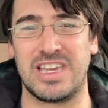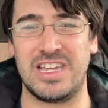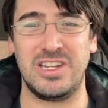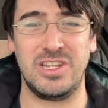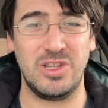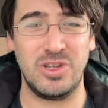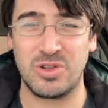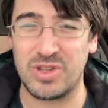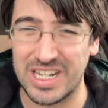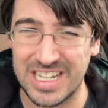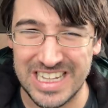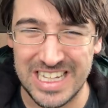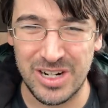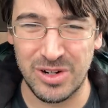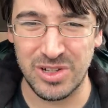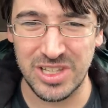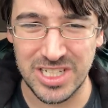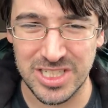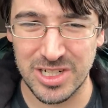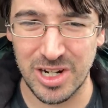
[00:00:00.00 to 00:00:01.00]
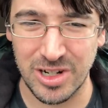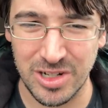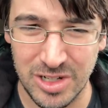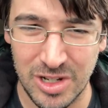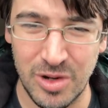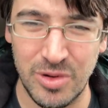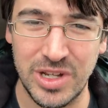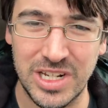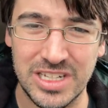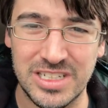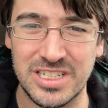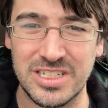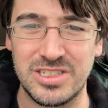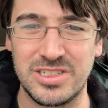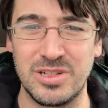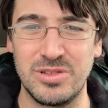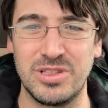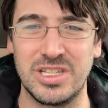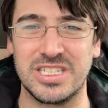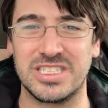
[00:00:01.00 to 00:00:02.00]
And you can literally start going to
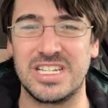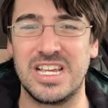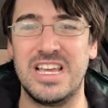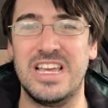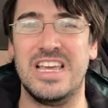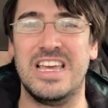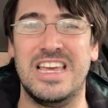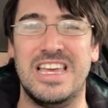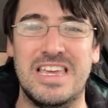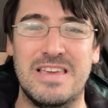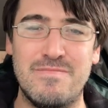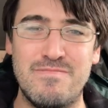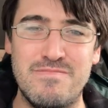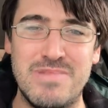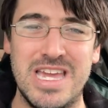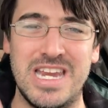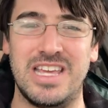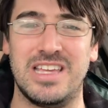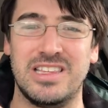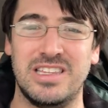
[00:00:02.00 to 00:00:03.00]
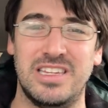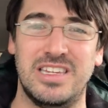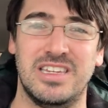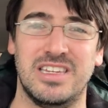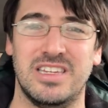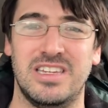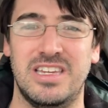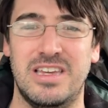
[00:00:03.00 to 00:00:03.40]
do this immediately.